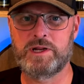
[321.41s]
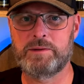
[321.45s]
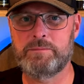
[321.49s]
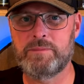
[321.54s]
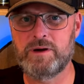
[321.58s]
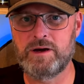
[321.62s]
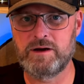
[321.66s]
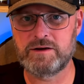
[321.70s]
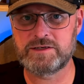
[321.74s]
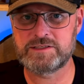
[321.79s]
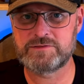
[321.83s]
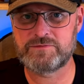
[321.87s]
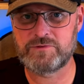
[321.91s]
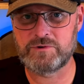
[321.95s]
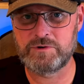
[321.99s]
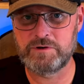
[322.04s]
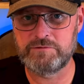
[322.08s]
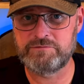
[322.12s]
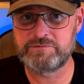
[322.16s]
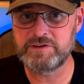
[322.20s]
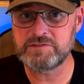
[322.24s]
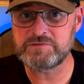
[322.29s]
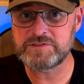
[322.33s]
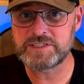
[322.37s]
bucks for a
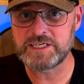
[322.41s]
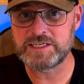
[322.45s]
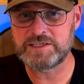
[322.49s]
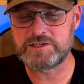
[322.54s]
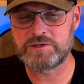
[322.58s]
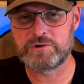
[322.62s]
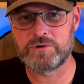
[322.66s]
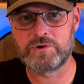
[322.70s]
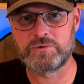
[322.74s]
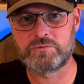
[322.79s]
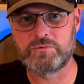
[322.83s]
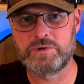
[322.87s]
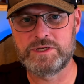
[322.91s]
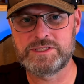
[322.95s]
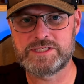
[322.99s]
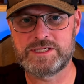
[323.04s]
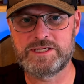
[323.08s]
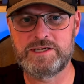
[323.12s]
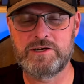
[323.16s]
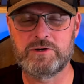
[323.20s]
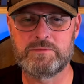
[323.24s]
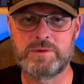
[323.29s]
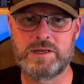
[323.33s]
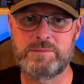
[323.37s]
15 year old
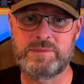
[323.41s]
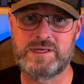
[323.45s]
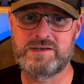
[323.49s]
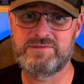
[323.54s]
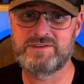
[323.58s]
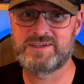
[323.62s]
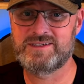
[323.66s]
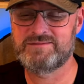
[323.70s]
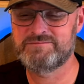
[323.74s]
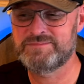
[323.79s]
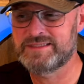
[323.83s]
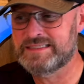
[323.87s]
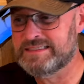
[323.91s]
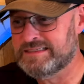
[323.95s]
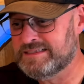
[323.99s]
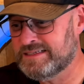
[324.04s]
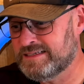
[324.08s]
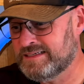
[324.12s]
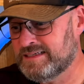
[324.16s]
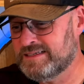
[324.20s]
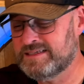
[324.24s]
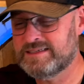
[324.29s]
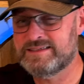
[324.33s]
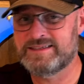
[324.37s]
whiskey or maybe even a,
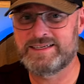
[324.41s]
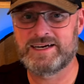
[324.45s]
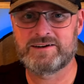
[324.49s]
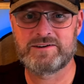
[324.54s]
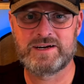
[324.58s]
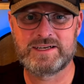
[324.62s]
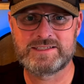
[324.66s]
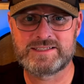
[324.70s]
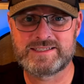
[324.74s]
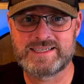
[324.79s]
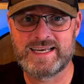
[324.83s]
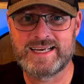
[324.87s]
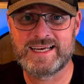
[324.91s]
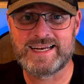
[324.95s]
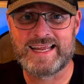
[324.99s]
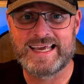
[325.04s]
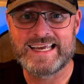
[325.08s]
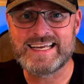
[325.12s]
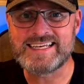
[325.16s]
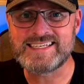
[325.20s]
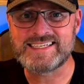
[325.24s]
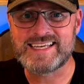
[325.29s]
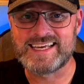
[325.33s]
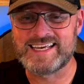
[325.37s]
dare I say, an
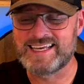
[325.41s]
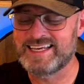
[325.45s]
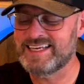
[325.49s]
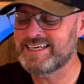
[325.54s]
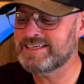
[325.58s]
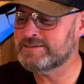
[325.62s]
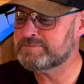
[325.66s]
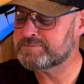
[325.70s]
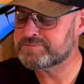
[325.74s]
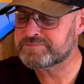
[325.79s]
18,